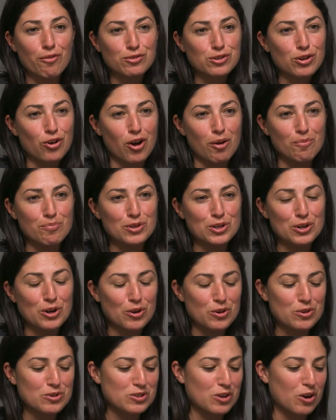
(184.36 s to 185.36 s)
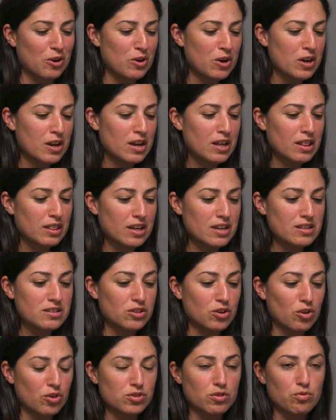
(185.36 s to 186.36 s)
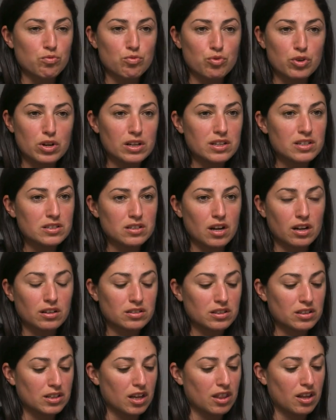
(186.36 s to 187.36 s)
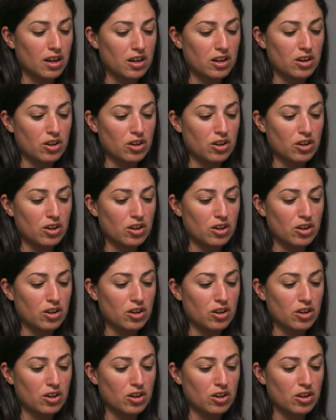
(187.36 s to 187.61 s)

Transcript: lifetime. You know, so these girls have really stuck together.